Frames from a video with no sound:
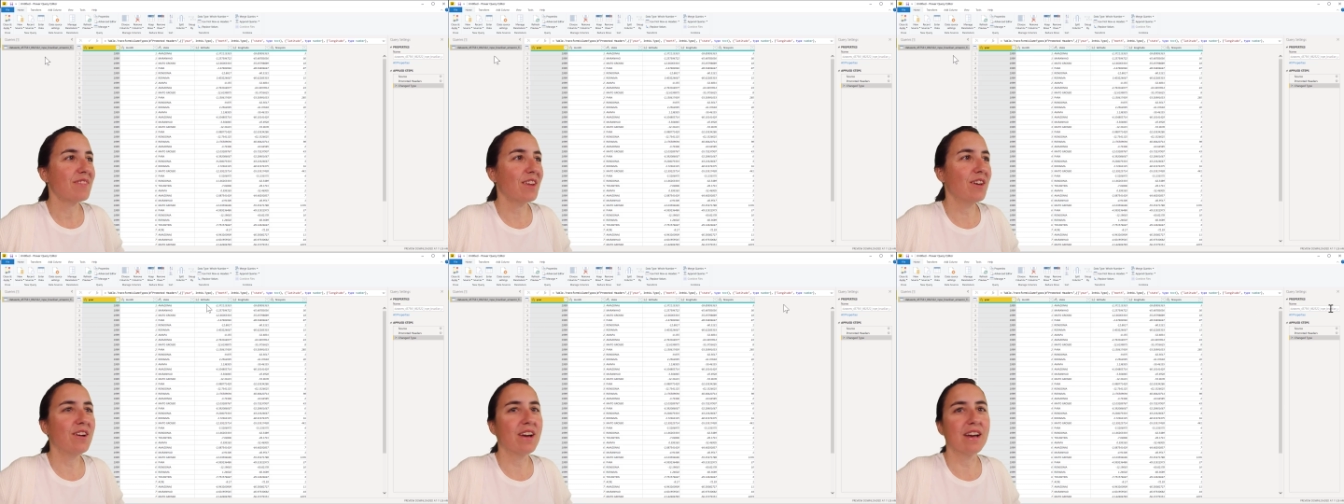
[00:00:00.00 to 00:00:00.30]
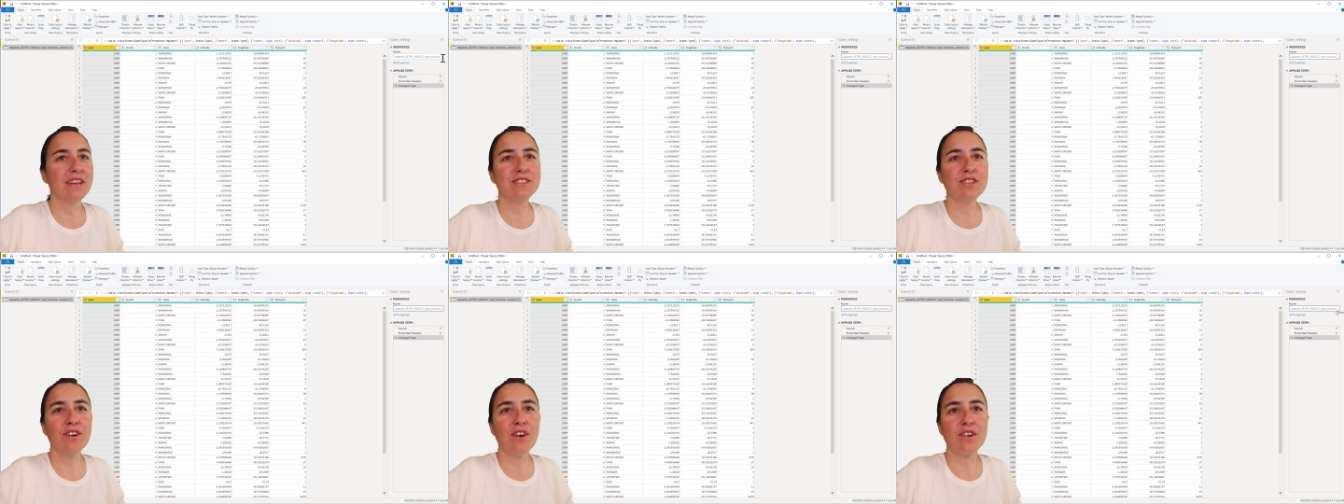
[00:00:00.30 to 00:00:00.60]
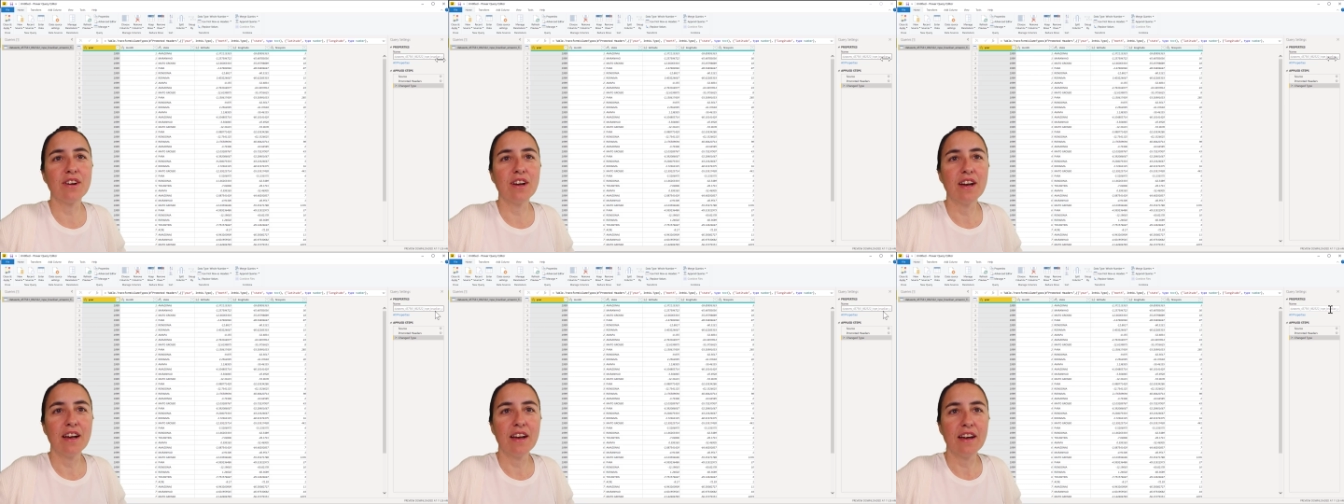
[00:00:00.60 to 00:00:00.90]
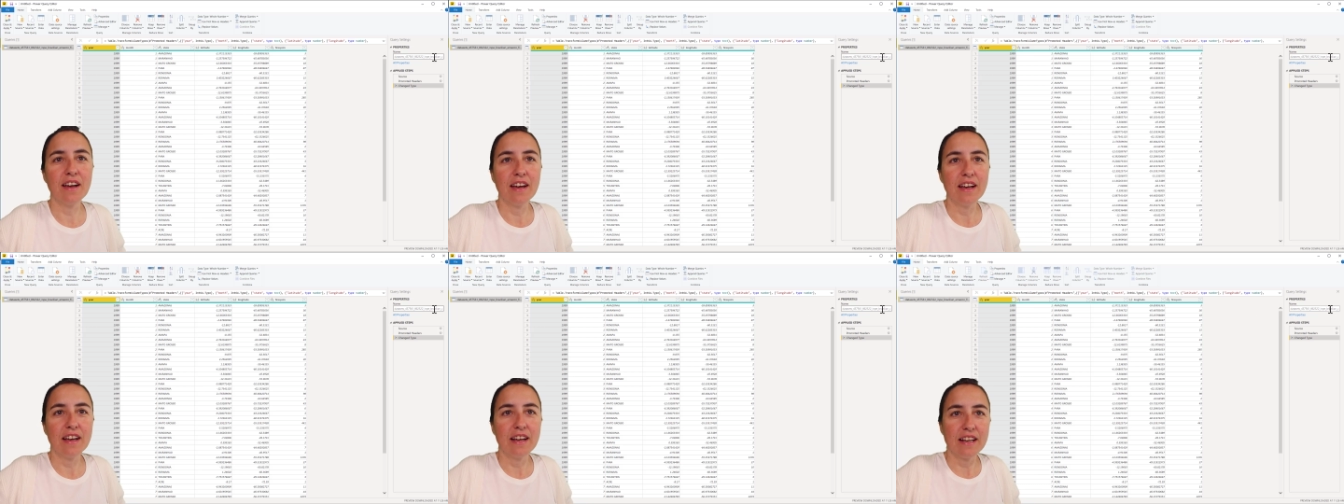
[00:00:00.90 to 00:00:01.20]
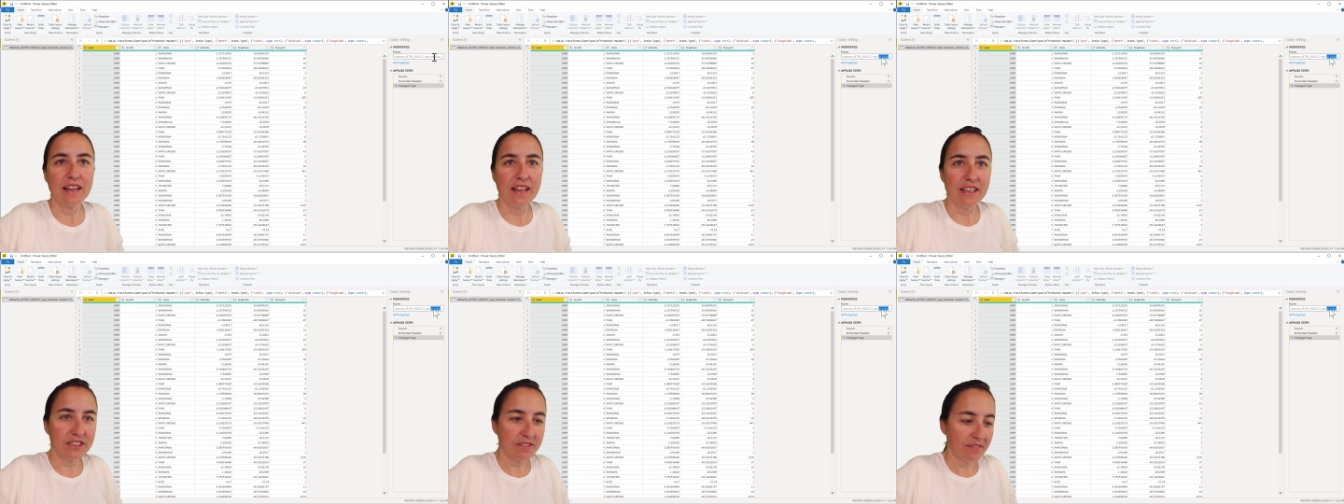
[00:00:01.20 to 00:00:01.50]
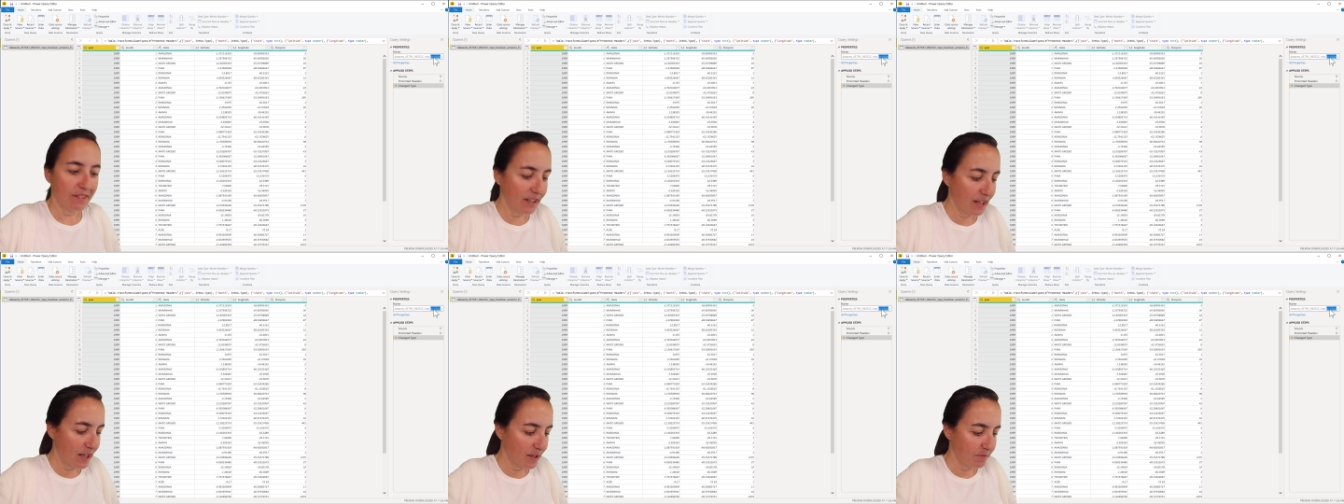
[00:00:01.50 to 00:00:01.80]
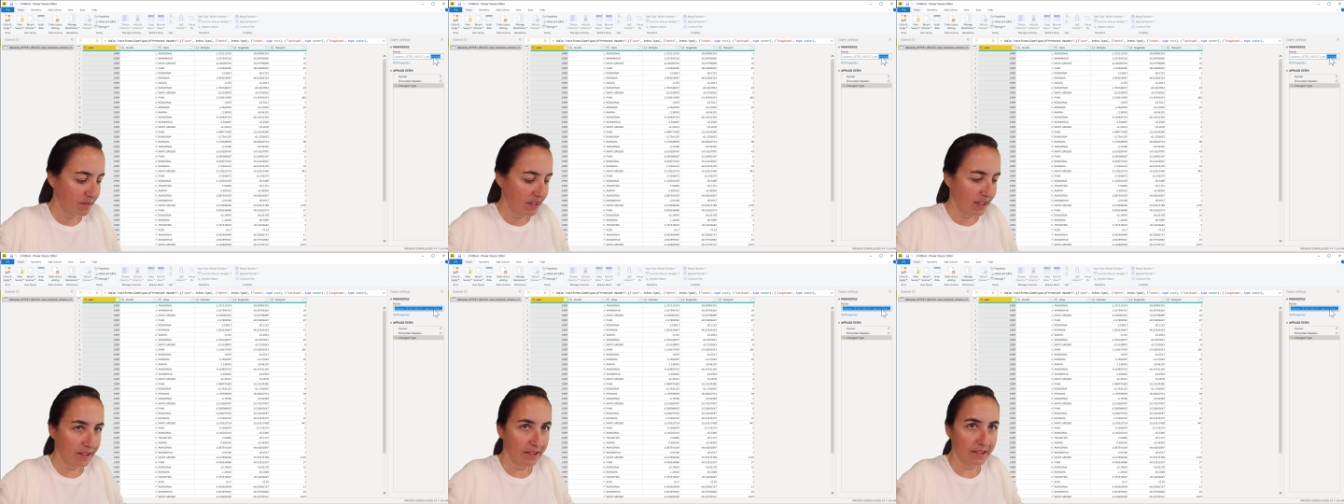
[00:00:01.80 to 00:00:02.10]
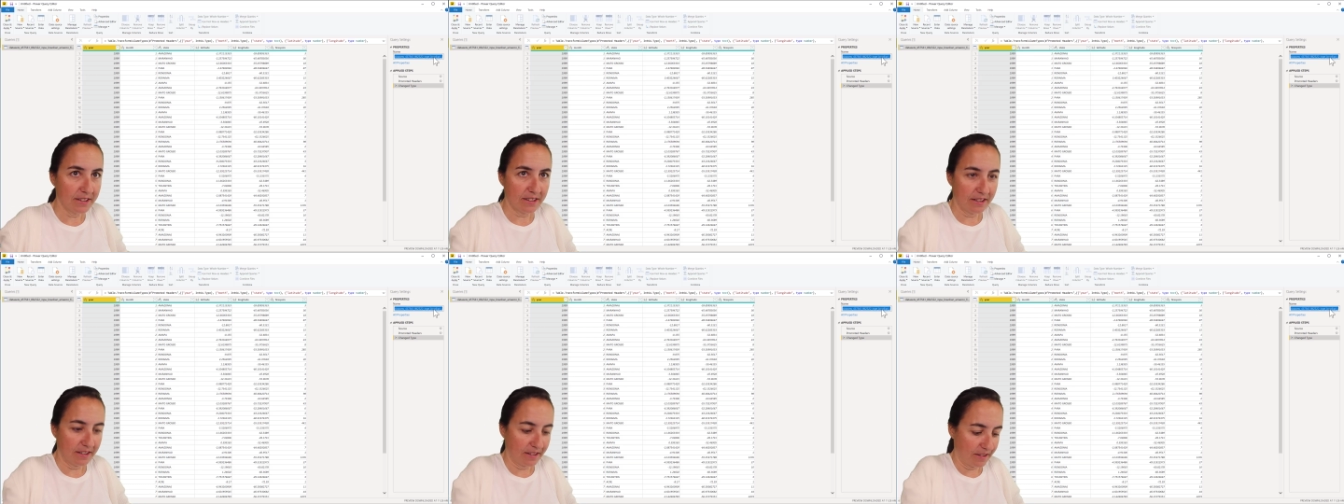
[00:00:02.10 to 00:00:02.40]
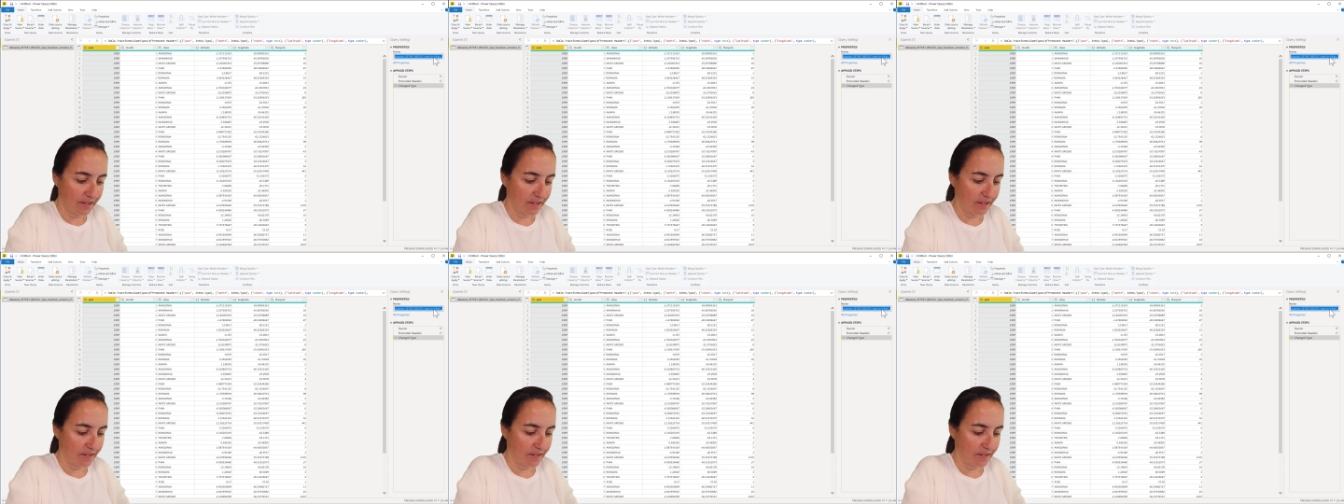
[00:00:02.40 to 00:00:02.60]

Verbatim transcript: okay, so let's rename this.